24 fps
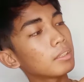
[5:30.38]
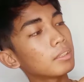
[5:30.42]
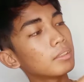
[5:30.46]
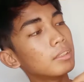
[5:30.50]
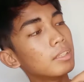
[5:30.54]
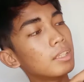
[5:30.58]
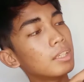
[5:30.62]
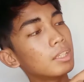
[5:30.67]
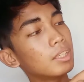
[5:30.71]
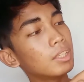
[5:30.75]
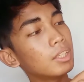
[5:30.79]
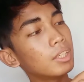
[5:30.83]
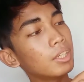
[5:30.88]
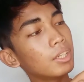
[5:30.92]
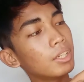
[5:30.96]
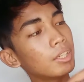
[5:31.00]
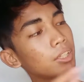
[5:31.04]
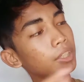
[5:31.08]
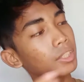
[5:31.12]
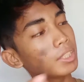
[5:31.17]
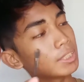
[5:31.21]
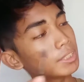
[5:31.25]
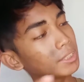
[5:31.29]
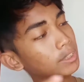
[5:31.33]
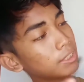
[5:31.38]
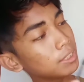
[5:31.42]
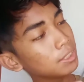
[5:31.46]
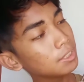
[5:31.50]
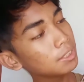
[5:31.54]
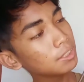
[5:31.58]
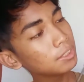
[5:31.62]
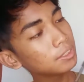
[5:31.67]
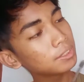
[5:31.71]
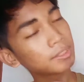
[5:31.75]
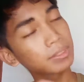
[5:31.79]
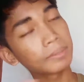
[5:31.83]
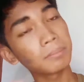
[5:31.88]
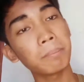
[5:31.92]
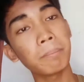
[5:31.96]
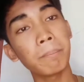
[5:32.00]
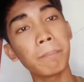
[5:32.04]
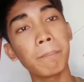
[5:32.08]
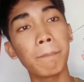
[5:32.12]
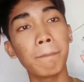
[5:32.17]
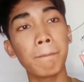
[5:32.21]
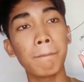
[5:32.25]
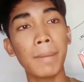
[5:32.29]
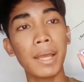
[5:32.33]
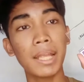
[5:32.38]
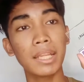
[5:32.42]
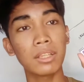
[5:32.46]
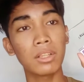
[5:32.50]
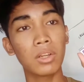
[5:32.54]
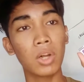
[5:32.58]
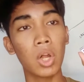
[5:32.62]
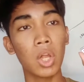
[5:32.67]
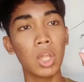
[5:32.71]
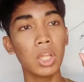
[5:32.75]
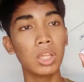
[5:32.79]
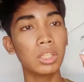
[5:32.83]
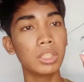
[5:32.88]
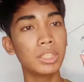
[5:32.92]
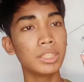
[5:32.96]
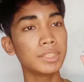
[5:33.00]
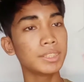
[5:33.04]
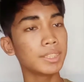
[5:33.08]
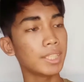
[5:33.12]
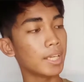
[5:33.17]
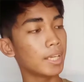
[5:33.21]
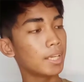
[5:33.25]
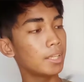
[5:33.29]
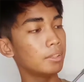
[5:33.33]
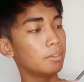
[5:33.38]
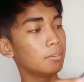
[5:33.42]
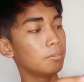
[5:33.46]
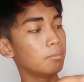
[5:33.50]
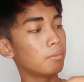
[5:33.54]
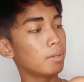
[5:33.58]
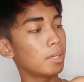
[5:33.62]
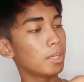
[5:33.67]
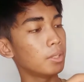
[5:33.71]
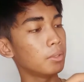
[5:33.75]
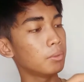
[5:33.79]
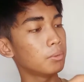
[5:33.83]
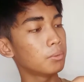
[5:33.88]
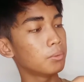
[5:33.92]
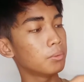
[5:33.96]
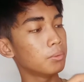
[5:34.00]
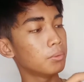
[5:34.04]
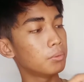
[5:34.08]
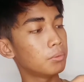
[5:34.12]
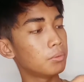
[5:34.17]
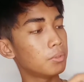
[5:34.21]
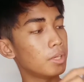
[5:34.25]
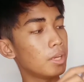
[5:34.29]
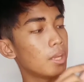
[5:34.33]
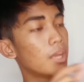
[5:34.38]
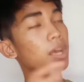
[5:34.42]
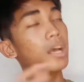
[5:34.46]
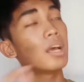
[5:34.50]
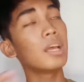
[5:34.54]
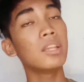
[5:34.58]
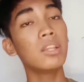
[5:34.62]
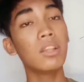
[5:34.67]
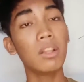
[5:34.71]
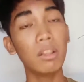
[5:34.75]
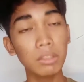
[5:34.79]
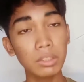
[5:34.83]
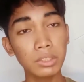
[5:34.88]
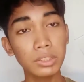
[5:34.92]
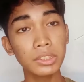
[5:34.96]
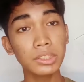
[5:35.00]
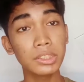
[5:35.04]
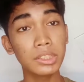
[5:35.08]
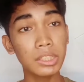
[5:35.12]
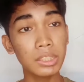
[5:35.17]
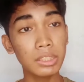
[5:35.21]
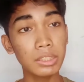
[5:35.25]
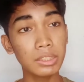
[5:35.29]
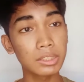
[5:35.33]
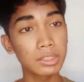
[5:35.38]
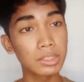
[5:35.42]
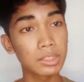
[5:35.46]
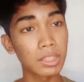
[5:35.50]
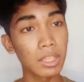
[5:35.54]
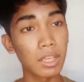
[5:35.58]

There are 6 matte colors and 1, 2, 3, and also 6